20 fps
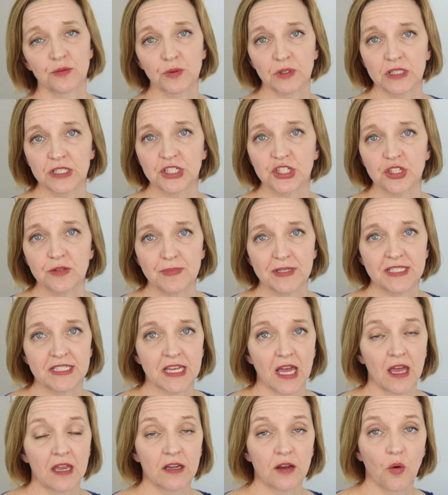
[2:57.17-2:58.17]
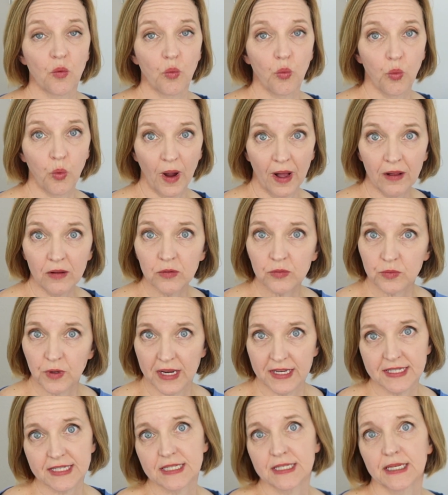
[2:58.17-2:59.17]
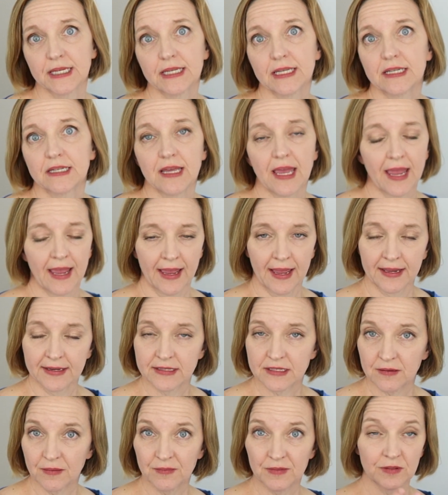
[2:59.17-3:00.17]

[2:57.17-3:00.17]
it really should be done well rested and